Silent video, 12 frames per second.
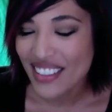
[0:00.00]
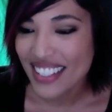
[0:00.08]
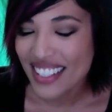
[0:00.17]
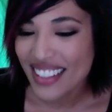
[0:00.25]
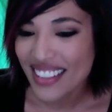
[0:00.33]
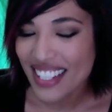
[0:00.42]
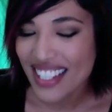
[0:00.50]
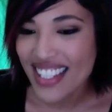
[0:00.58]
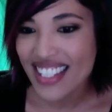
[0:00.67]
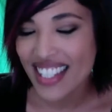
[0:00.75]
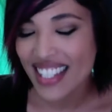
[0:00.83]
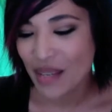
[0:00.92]
you know, that's
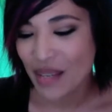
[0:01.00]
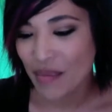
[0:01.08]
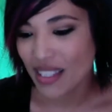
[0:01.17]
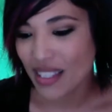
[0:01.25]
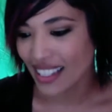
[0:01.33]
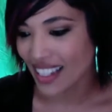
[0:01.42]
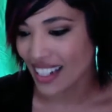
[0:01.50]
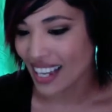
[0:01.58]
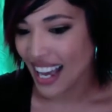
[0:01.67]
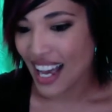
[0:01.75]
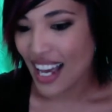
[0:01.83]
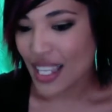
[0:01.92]
something that
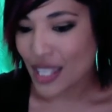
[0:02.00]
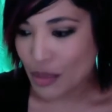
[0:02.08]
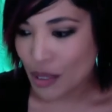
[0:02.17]
I think